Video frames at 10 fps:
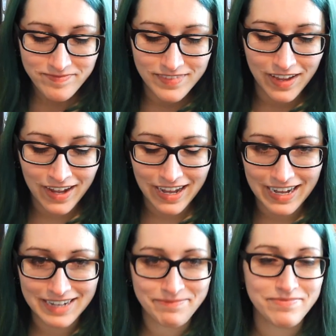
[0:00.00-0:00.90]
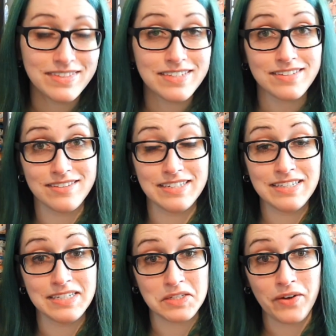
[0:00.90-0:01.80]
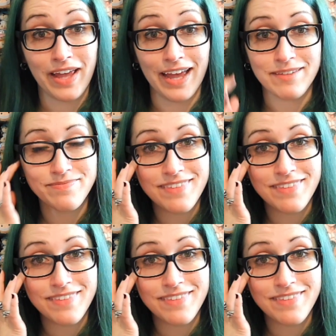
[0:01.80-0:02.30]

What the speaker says: Ah, this is. Okay.